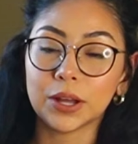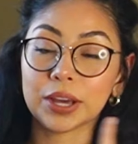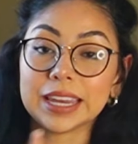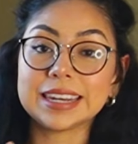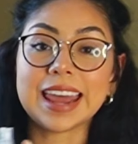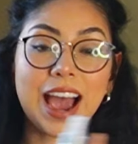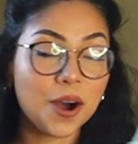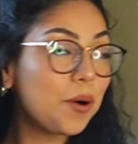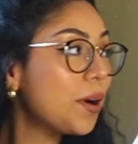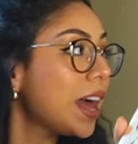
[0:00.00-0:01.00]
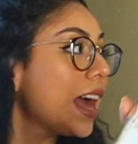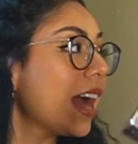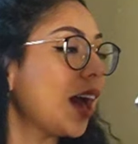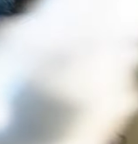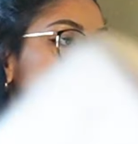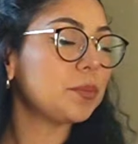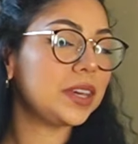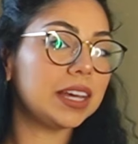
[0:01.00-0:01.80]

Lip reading: Okay, now I'm gonna be